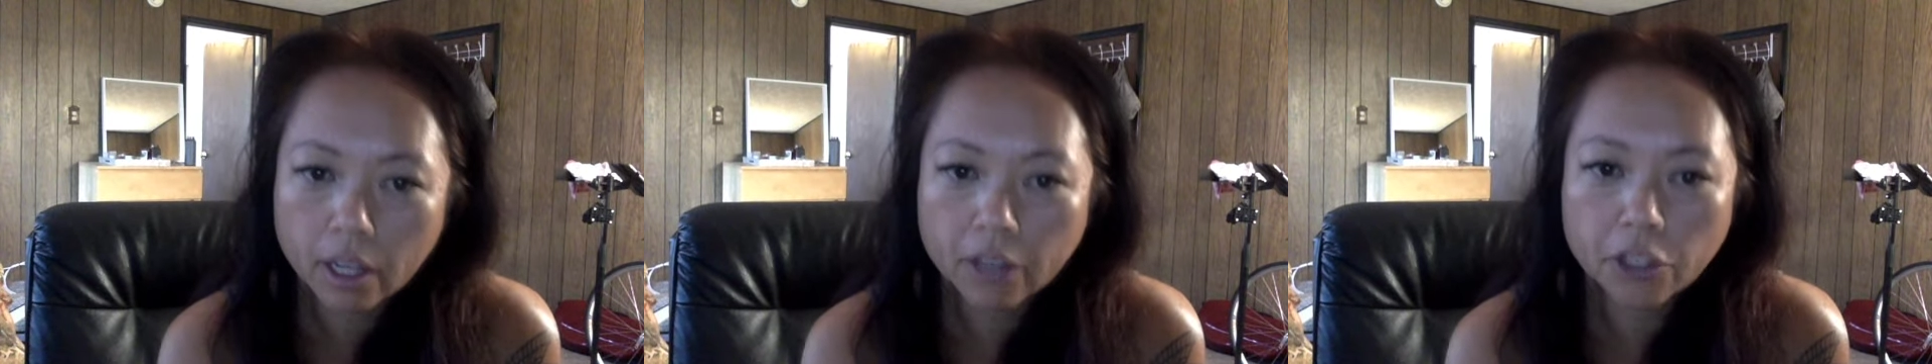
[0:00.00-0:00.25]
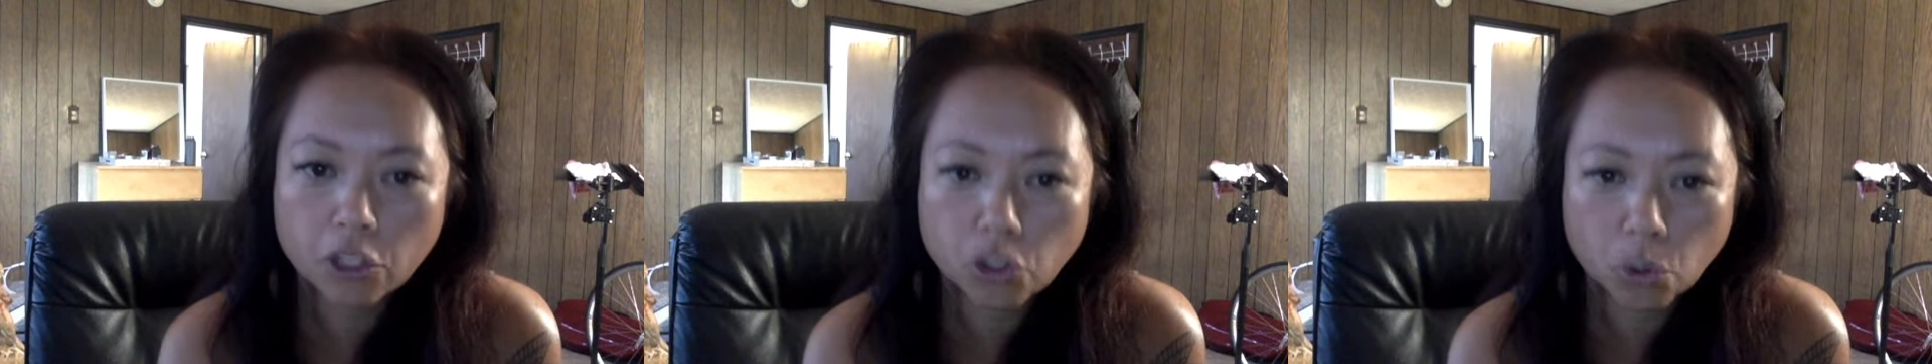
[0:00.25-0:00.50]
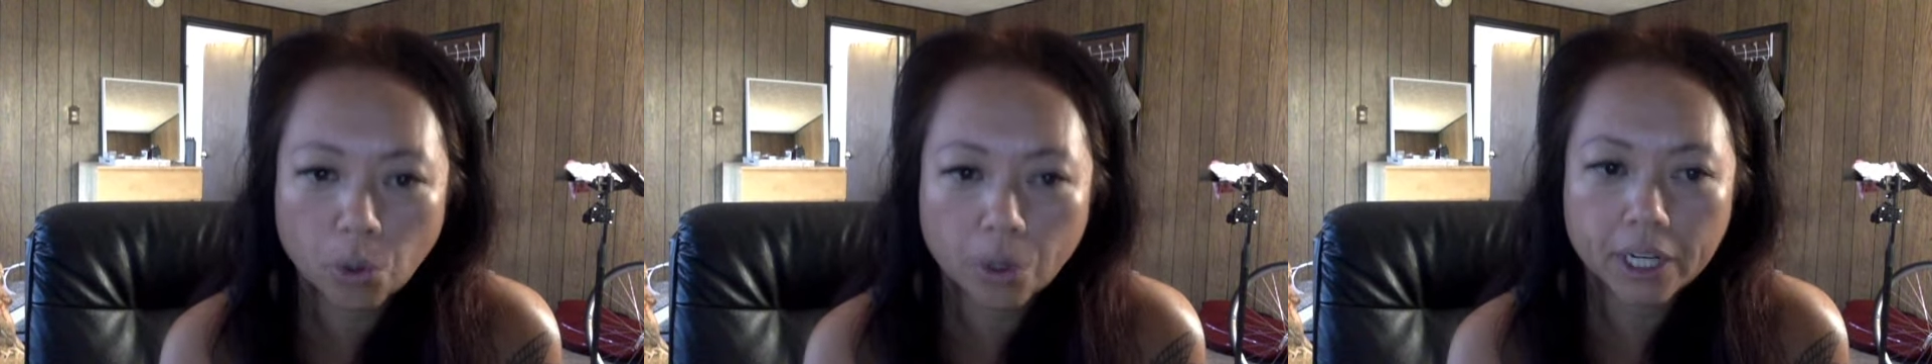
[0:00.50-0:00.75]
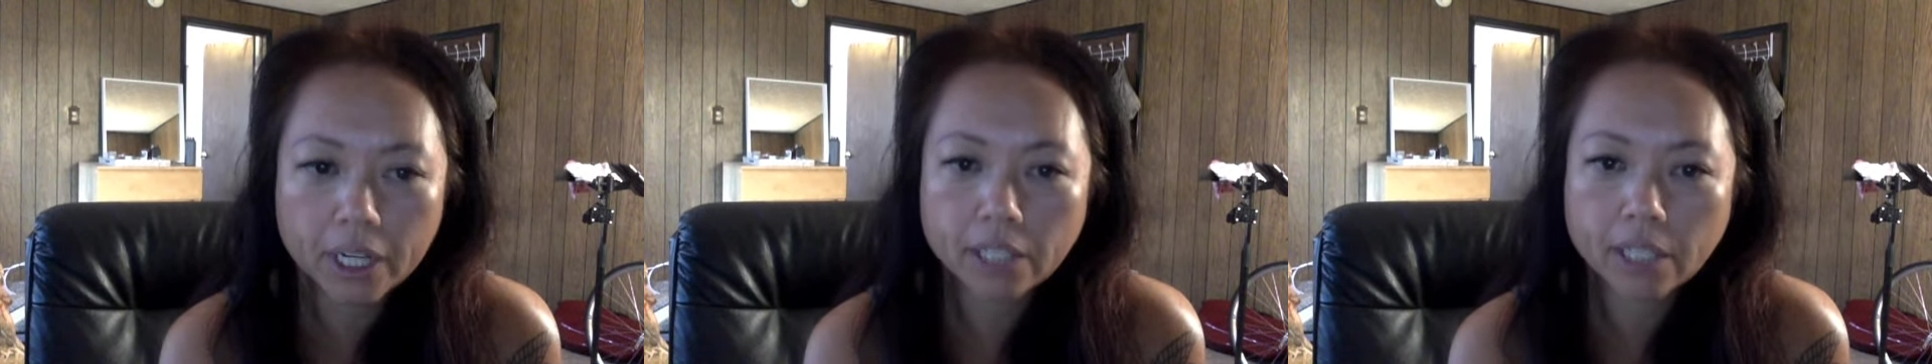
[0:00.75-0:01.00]
the
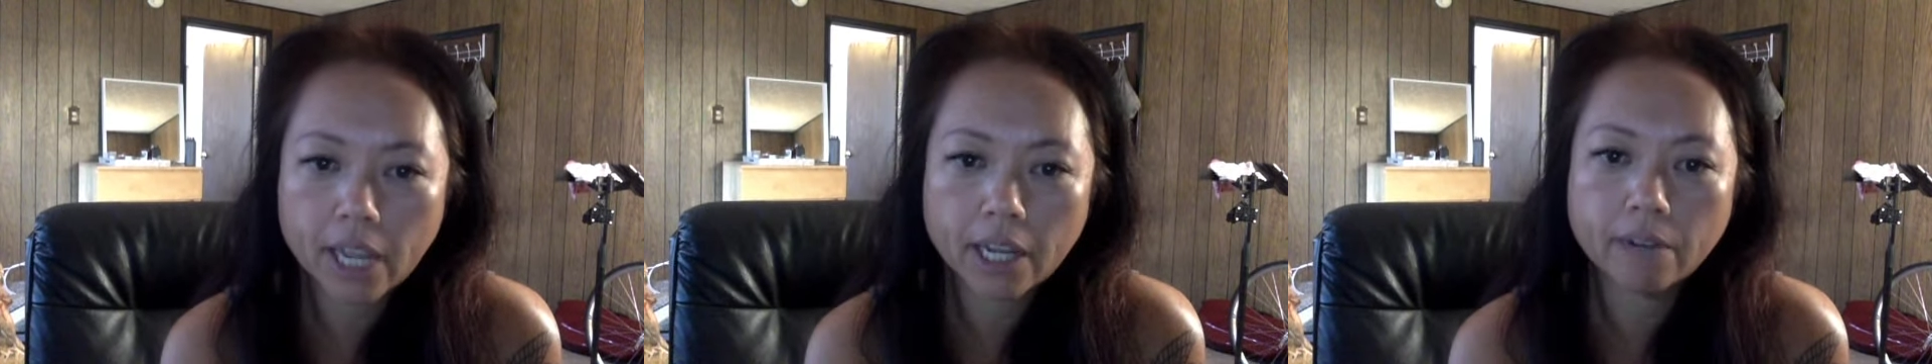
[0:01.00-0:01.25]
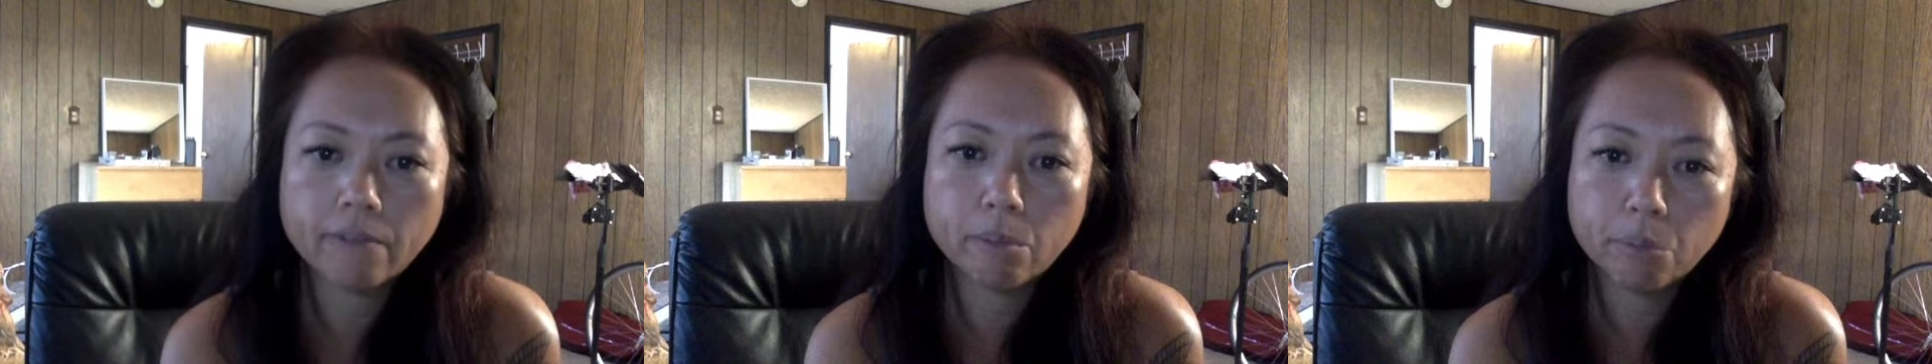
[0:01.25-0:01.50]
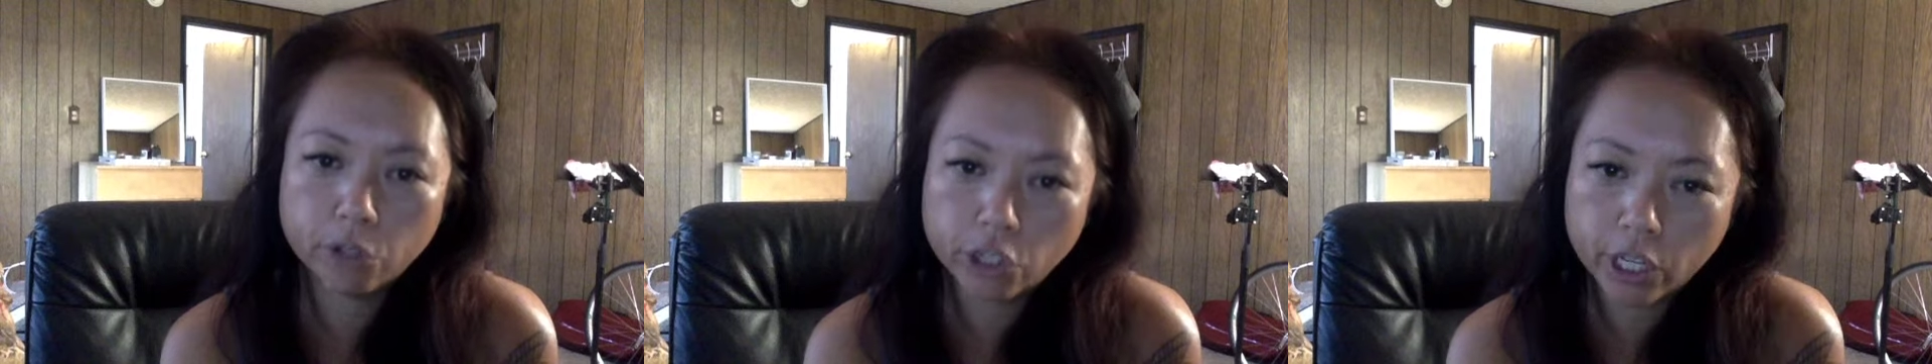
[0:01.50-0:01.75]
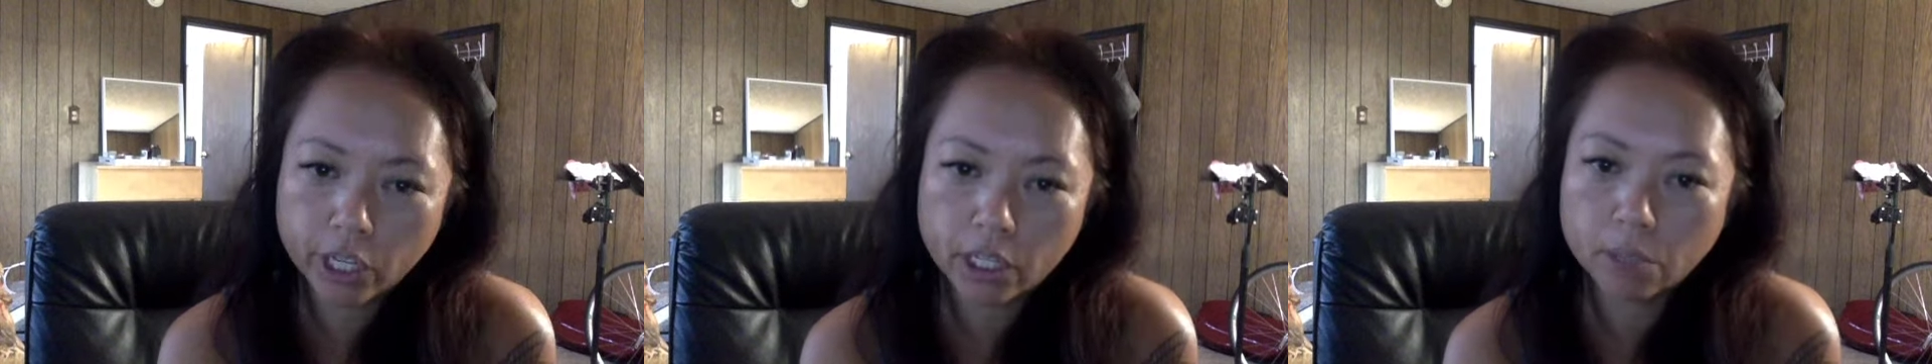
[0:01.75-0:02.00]
story is taken from
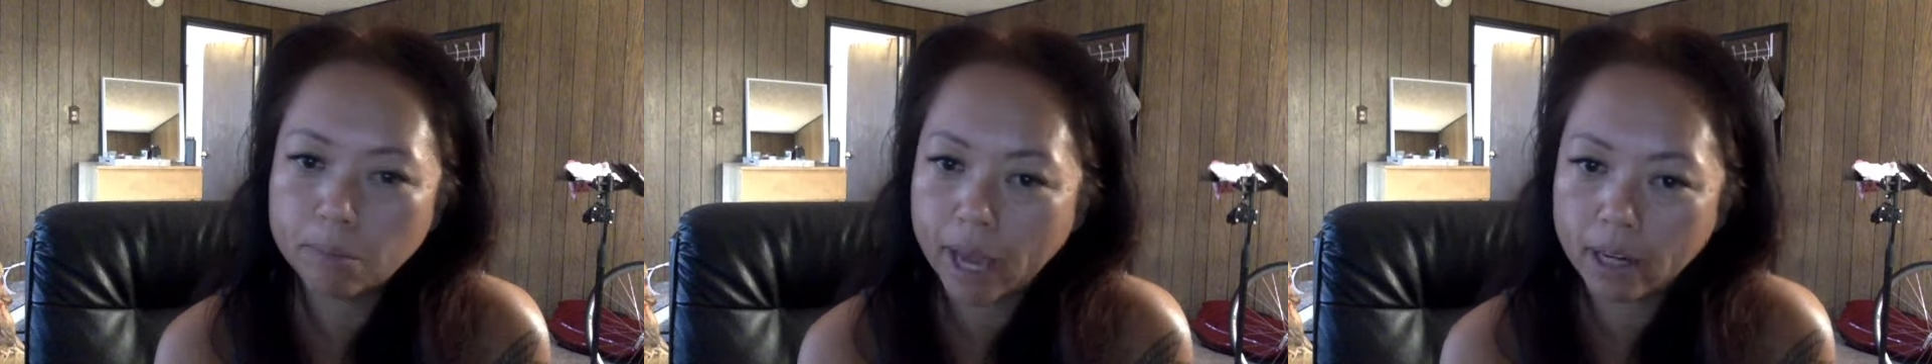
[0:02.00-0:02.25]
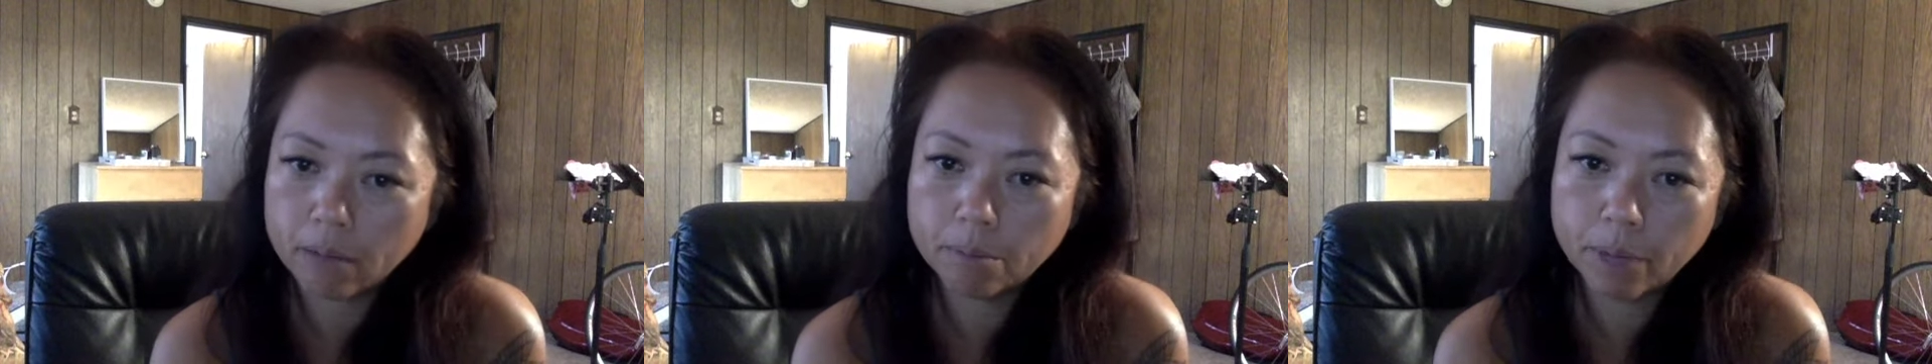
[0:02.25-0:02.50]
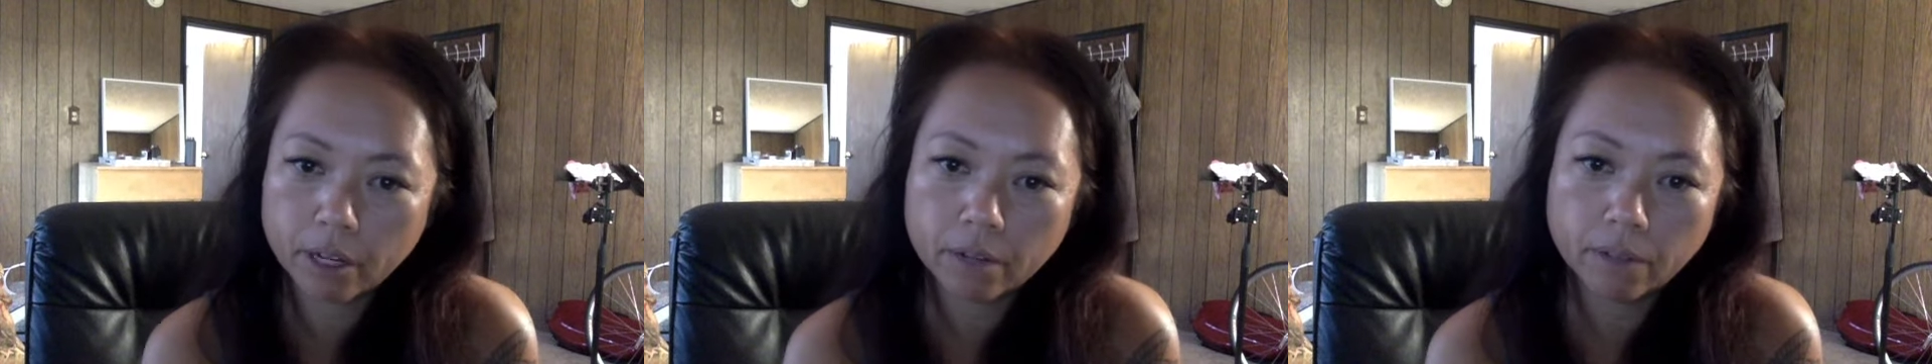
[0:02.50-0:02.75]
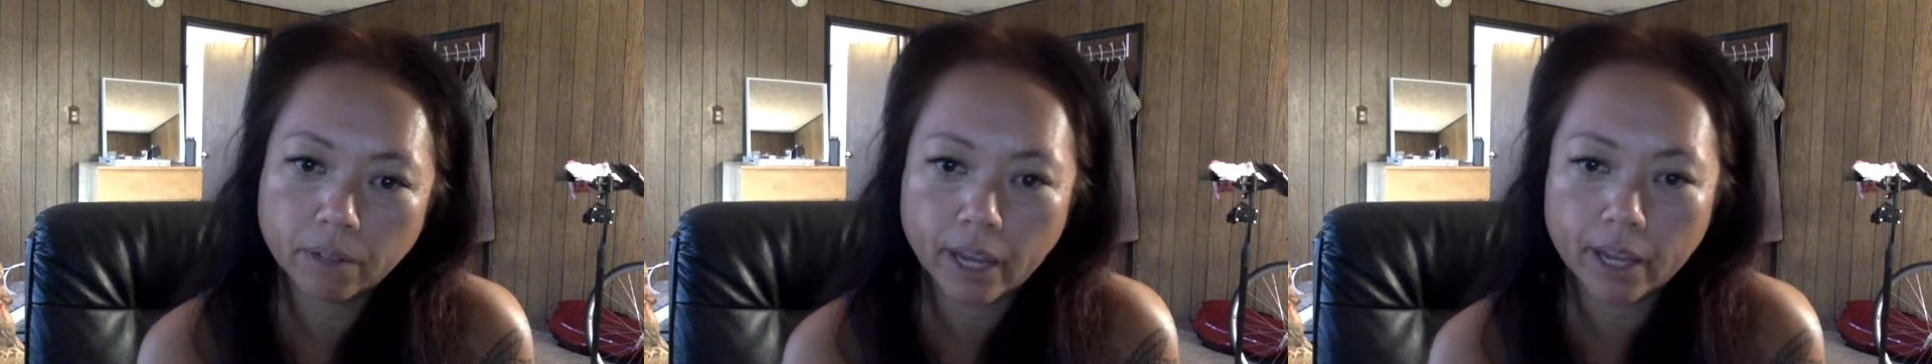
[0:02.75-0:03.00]
Puccini's Madame
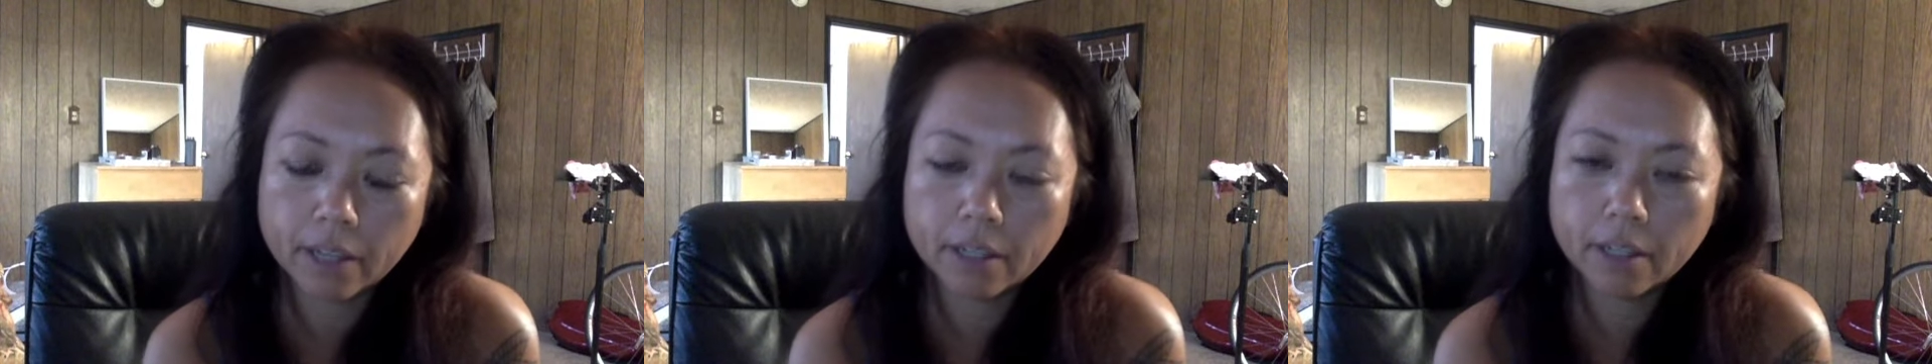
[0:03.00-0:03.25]
Butterfly.